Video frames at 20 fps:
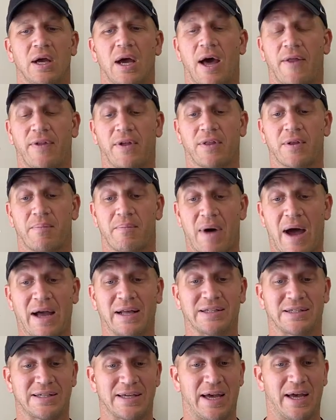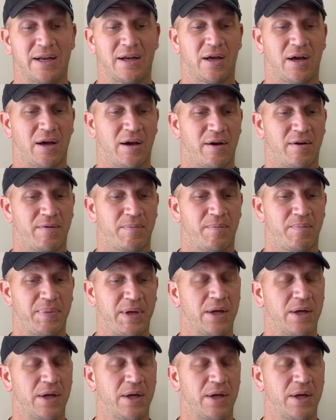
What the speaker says: I think the mindset of